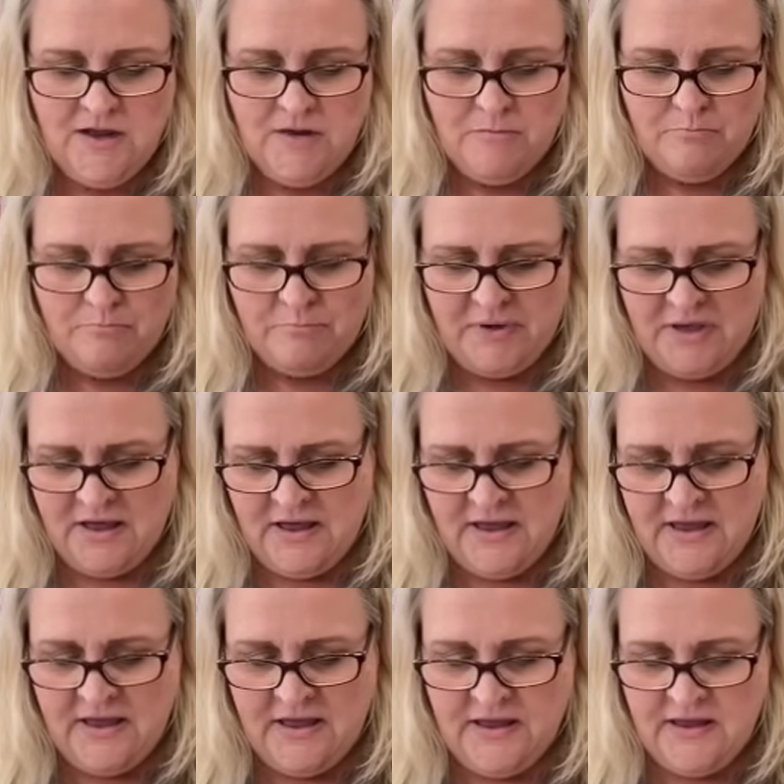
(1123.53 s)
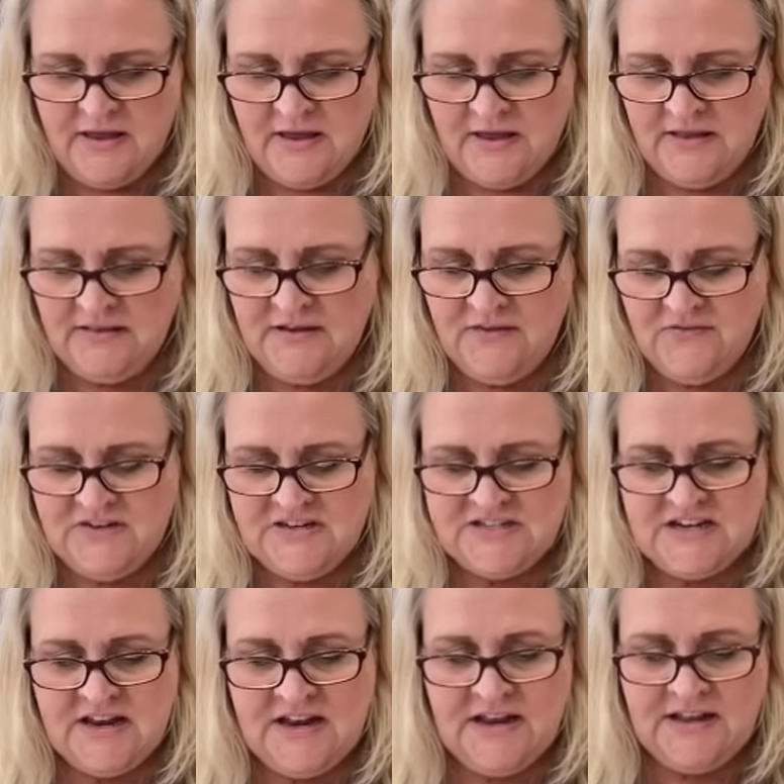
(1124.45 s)
by Live and
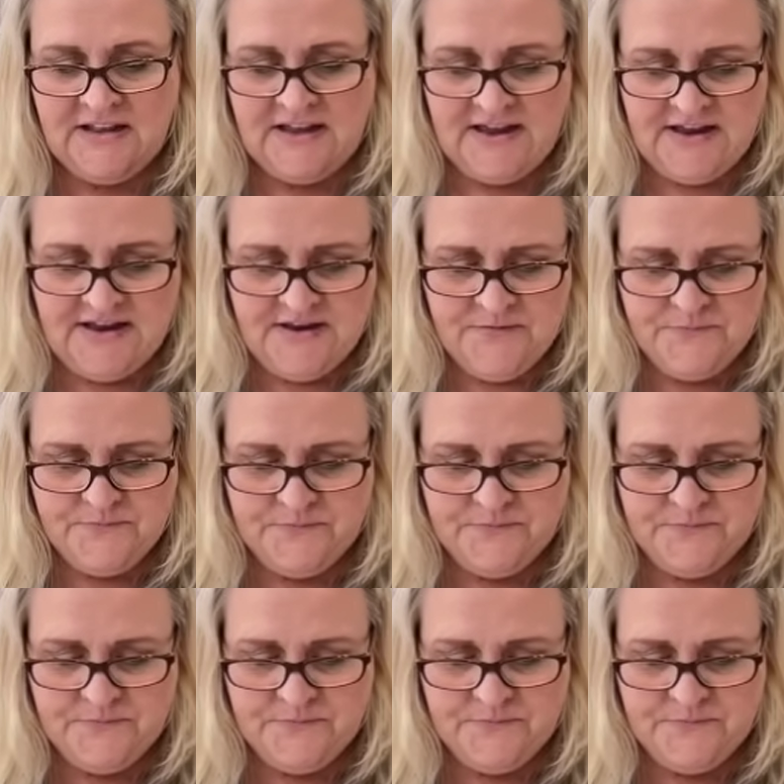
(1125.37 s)
Die LA.